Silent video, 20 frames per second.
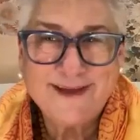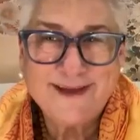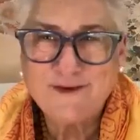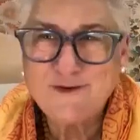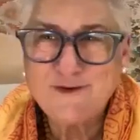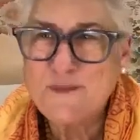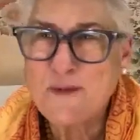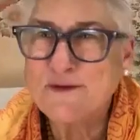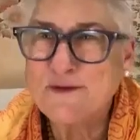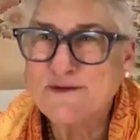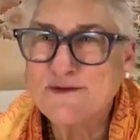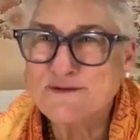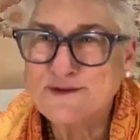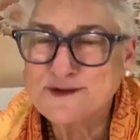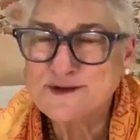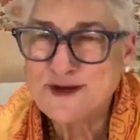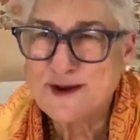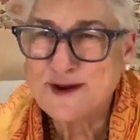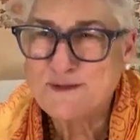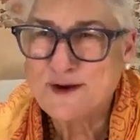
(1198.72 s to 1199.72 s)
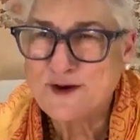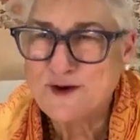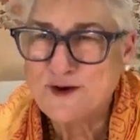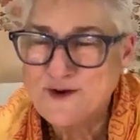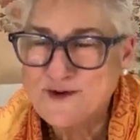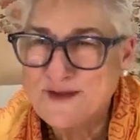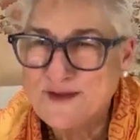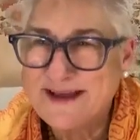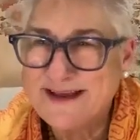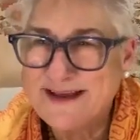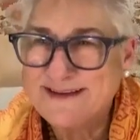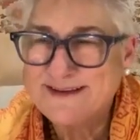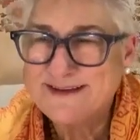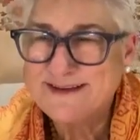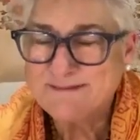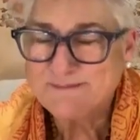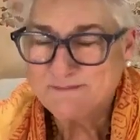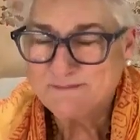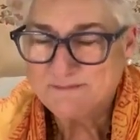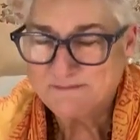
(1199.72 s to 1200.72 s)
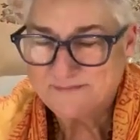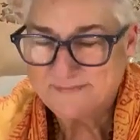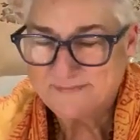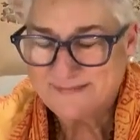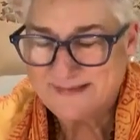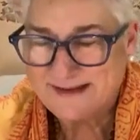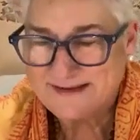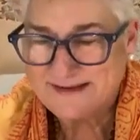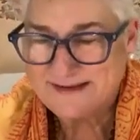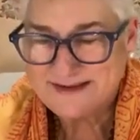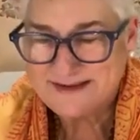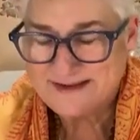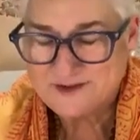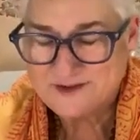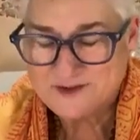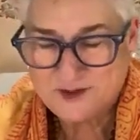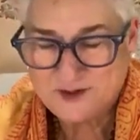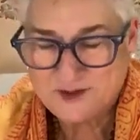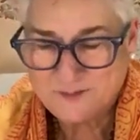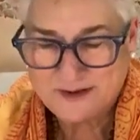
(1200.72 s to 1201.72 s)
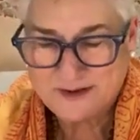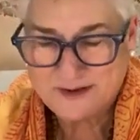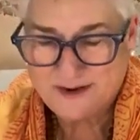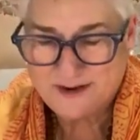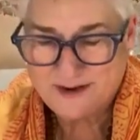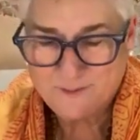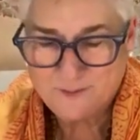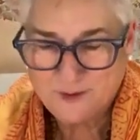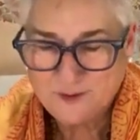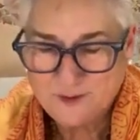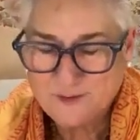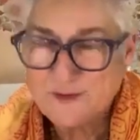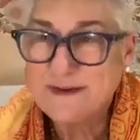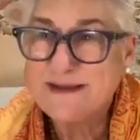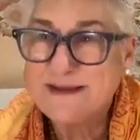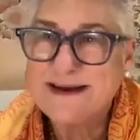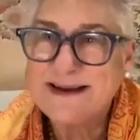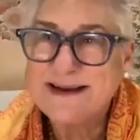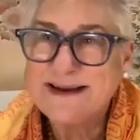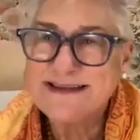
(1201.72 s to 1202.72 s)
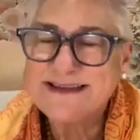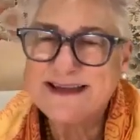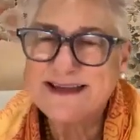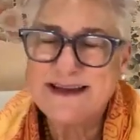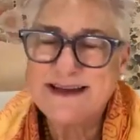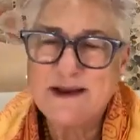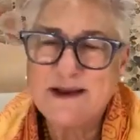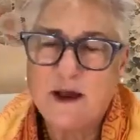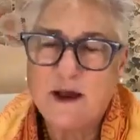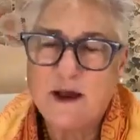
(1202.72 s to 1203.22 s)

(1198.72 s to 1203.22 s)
I remember the first time I heard that. It's a gentleman that I worked with, and I said,